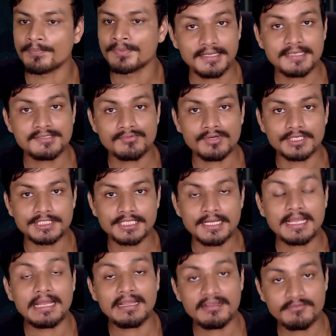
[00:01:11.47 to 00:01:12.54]
And guess what?
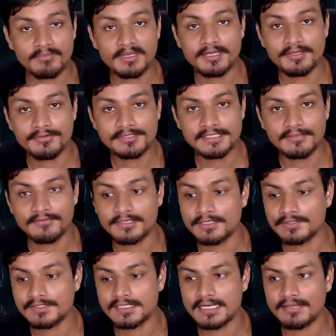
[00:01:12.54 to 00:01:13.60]
I have been using
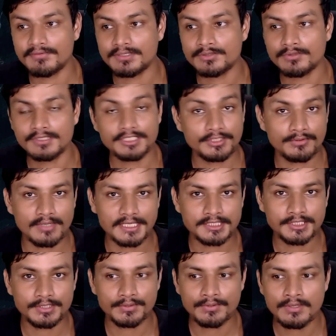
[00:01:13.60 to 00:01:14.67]
Windows 11
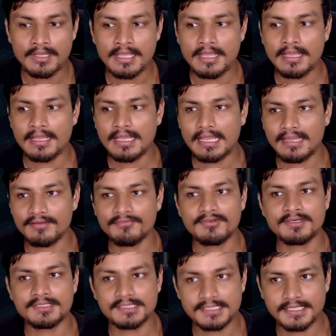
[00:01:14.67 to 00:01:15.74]
22H2
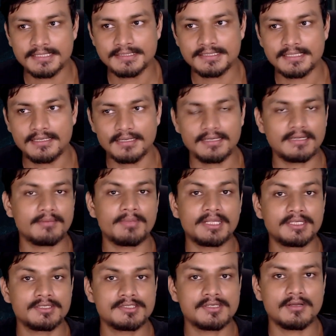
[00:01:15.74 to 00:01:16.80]
Ever since uh,
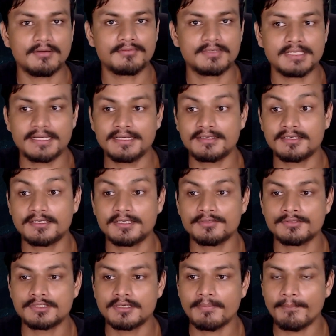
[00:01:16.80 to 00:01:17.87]
Microsoft
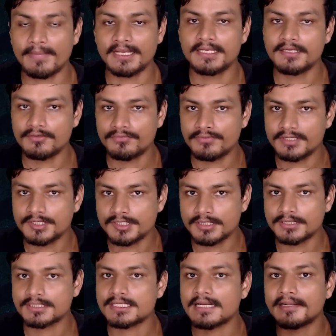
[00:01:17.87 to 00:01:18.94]
introduced many new
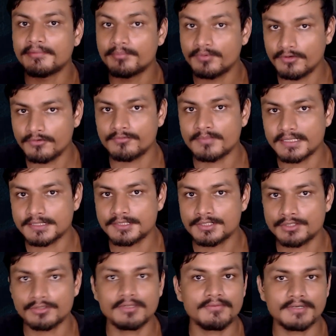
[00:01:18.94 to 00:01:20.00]
features and improvements
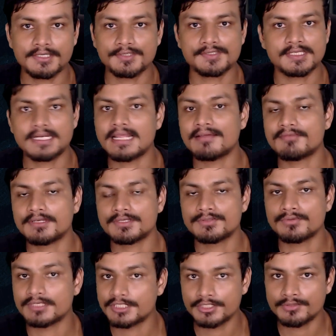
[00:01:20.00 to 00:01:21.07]
to the Windows 11
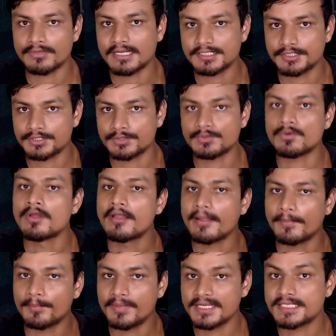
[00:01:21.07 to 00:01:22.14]
22H2
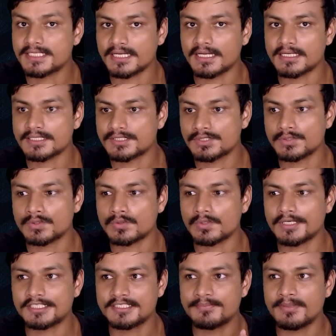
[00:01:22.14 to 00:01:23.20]
beta,
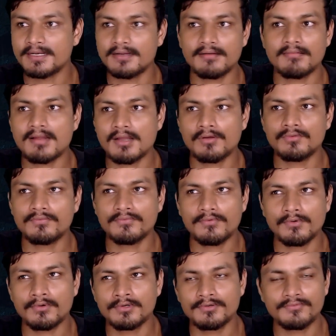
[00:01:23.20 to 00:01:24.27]
so it's been around
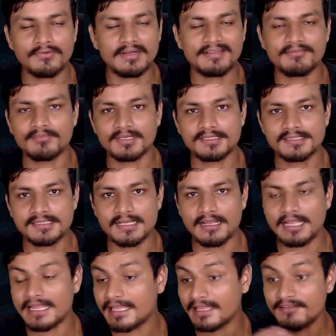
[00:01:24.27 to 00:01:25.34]
four to five months.
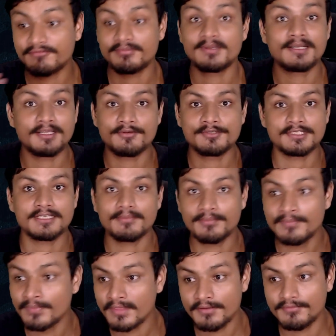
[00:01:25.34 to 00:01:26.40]
I have been
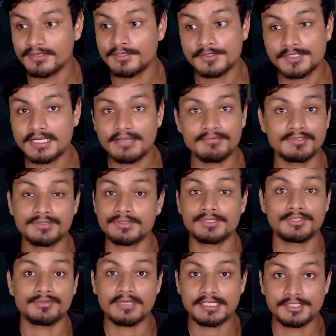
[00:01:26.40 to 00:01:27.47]
using Windows 11
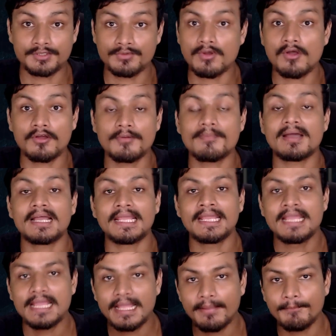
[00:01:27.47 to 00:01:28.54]
22H2 on
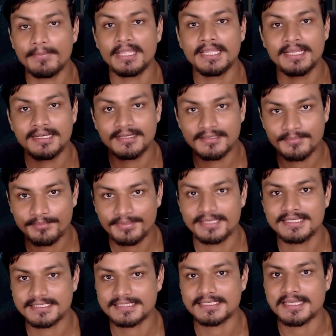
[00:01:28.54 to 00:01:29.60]
my main
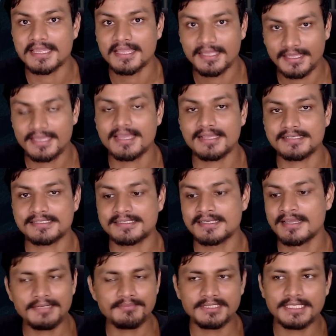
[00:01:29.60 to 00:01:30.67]
PC.
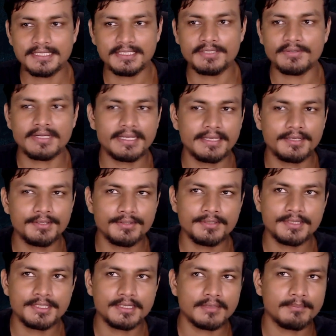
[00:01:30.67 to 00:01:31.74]
Yes, let me tell you a
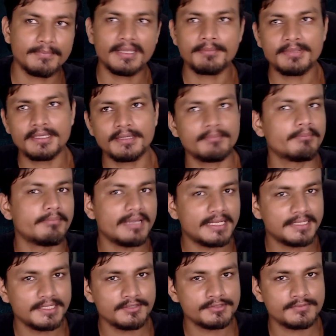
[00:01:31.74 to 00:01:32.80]
good, maybe
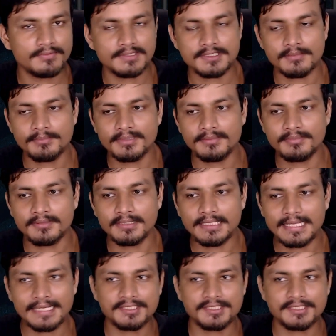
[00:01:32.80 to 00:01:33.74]
bad news for some people.